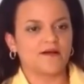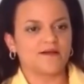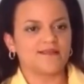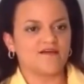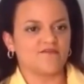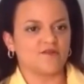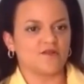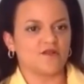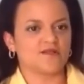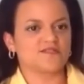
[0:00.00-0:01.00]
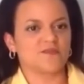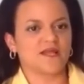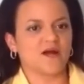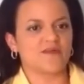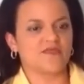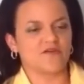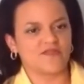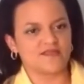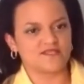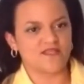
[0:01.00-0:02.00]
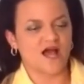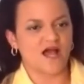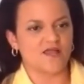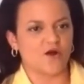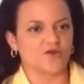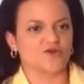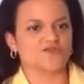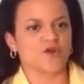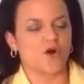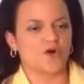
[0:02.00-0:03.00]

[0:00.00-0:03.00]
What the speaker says: a level to become either into the high honors or